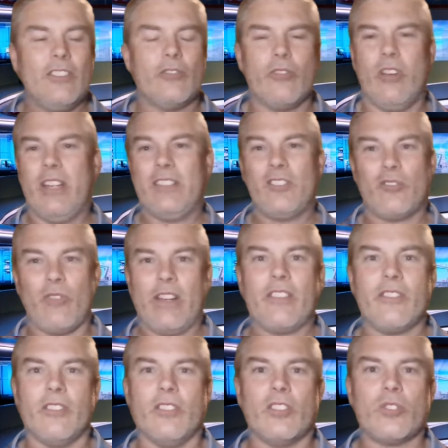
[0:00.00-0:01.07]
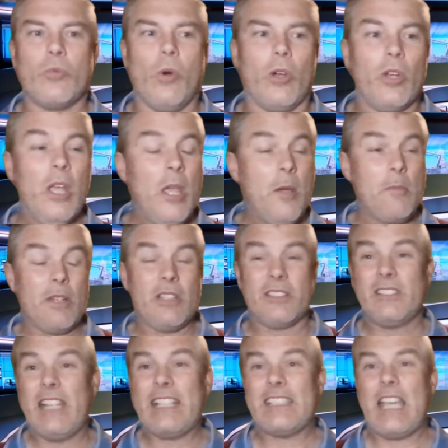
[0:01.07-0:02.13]
to try and strengthen the squad,
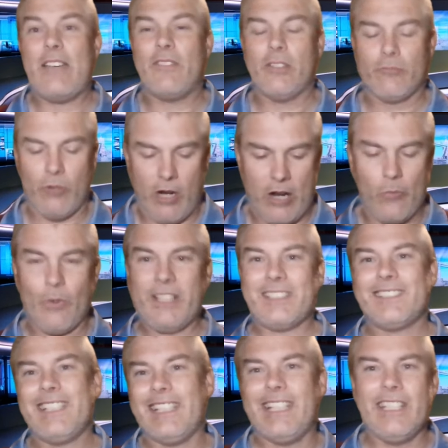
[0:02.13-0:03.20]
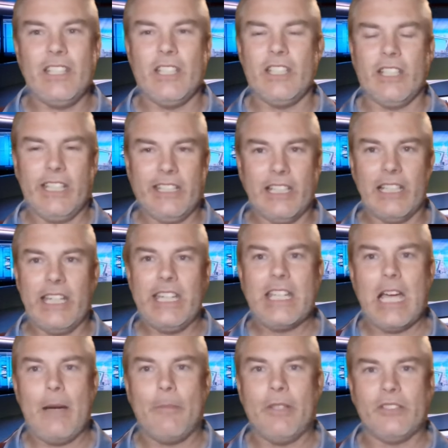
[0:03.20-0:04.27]
because let's have it right. We're still in the League
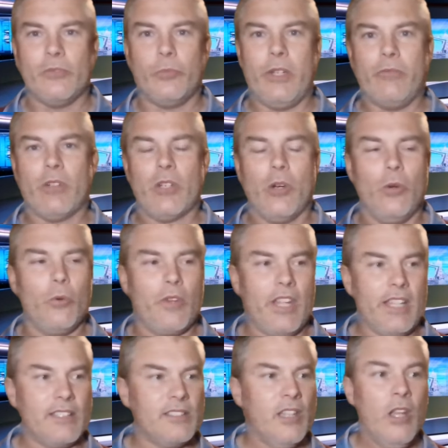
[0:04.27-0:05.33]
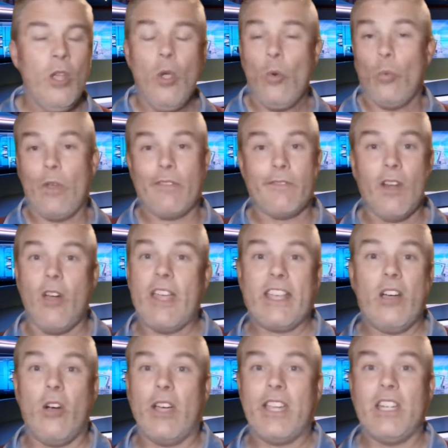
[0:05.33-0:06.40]
Cup as we record this. We're flying
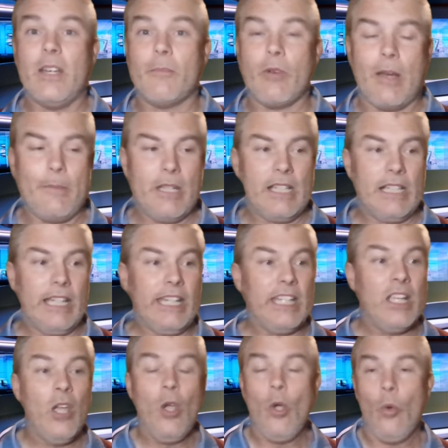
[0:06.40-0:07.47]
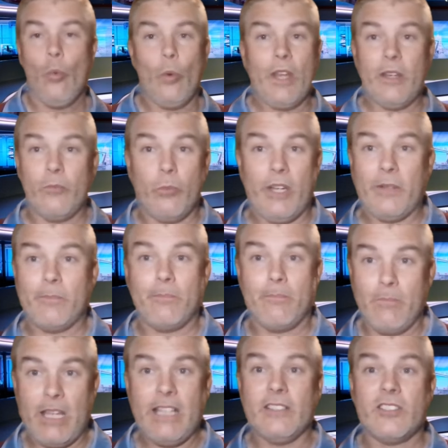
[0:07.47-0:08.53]
high in the Premier League. We're
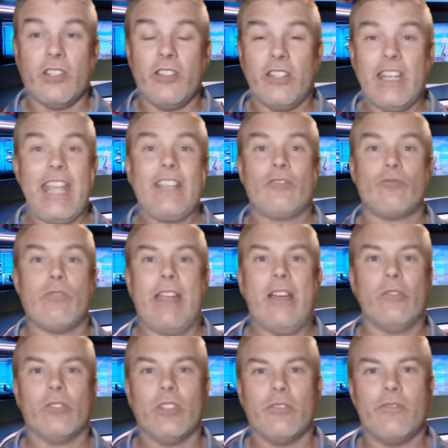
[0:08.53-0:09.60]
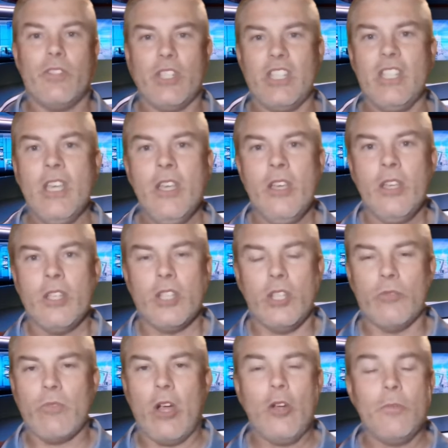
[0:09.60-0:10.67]
into the next round of the
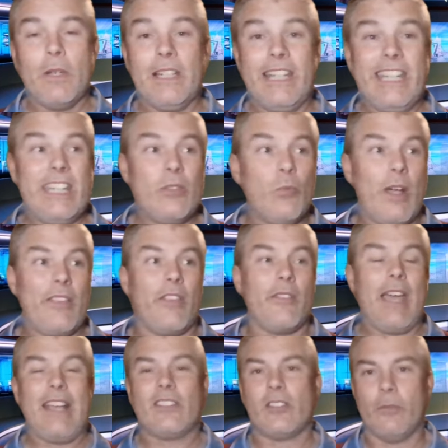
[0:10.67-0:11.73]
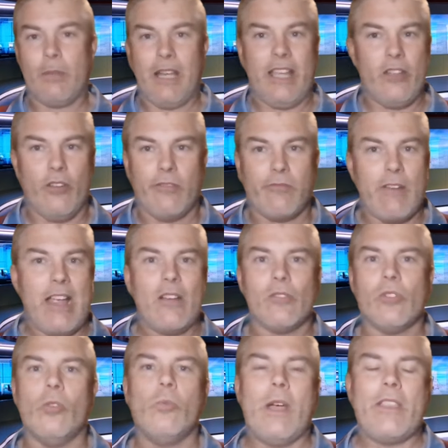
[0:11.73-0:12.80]
Europa League. Whether that's the playoff
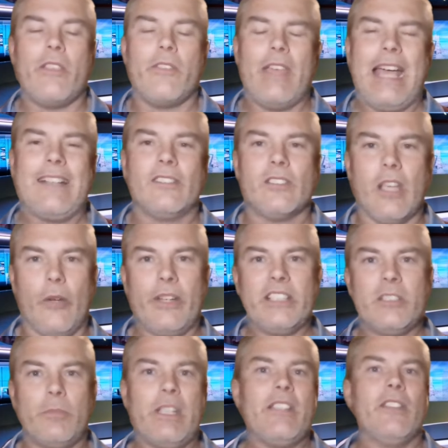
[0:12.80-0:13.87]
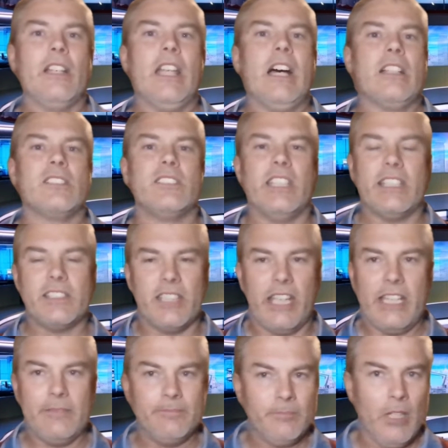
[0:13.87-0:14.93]
round or whether that's going to be the last
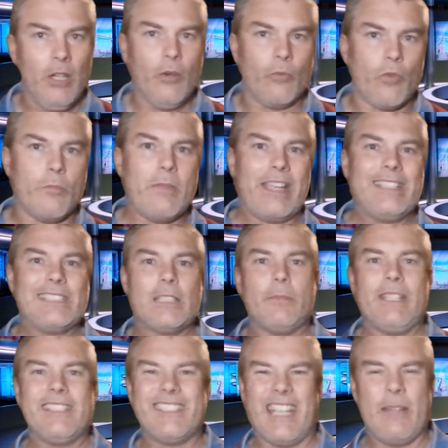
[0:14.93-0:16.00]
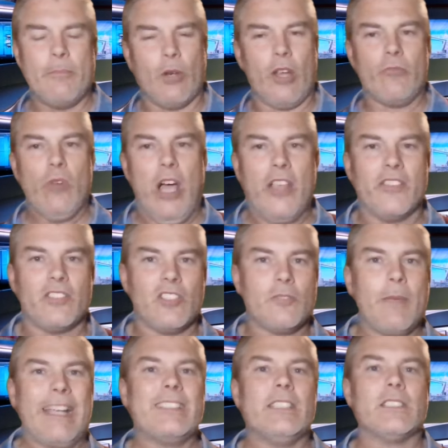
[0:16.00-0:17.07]
16 remains to be seen, but I rather
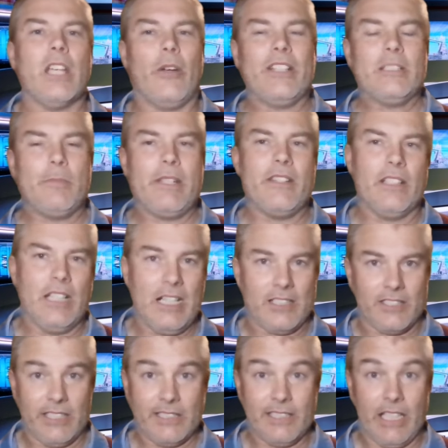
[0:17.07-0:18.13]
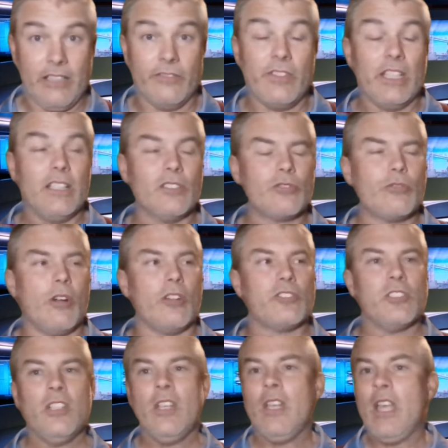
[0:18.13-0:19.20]
suspect it's going to be the last 16, fingers
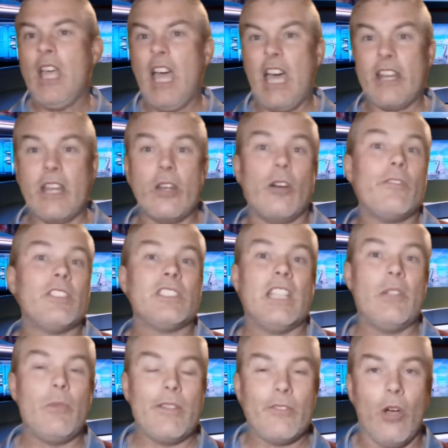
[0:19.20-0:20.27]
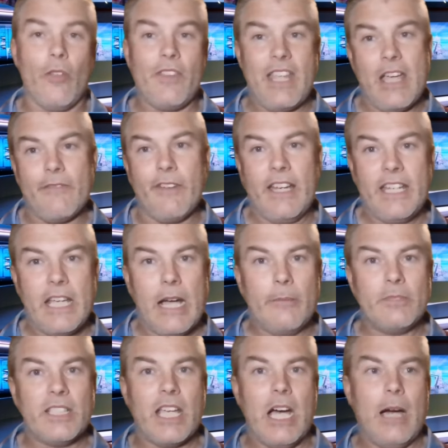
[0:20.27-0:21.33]
crossed. And then obviously we've got the FA
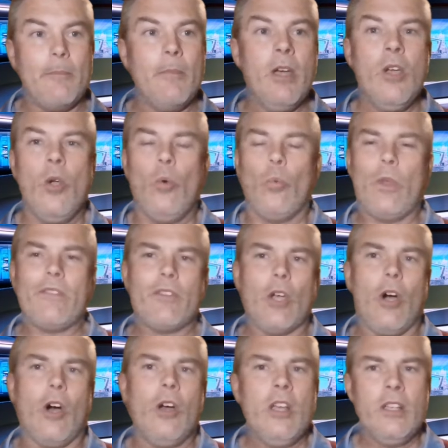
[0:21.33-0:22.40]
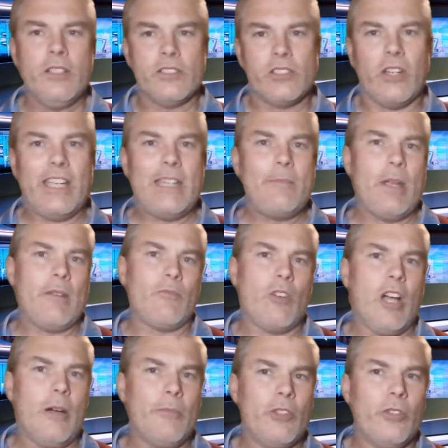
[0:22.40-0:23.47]
Cup to come. We've got Saeed
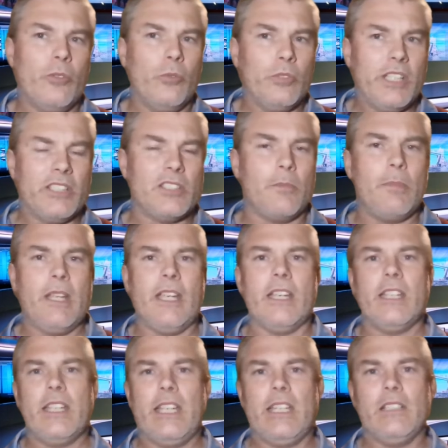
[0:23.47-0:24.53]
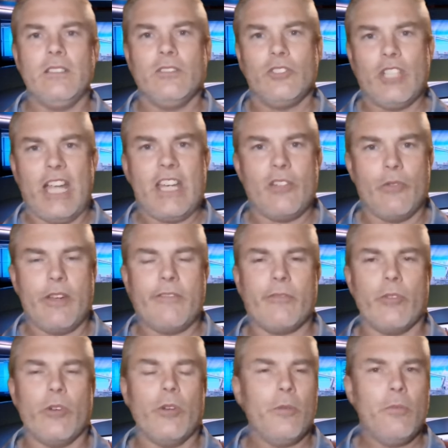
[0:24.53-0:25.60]
Benrahma that will disappear in January
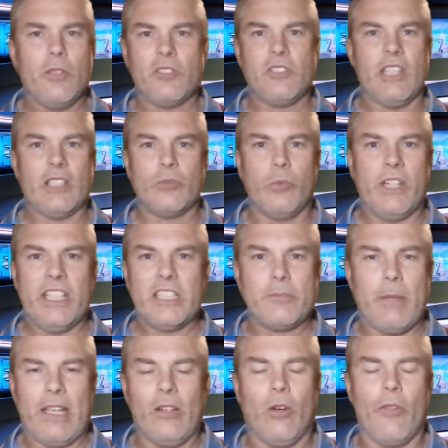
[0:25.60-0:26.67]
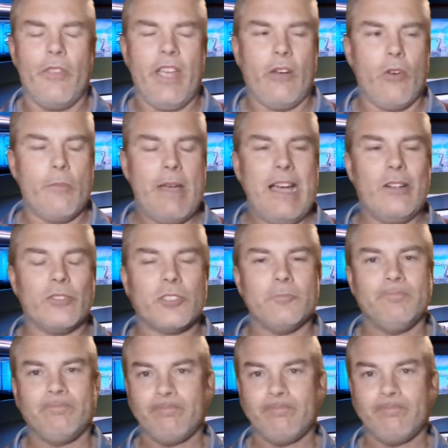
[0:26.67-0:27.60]
for a 6-week spell or thereabouts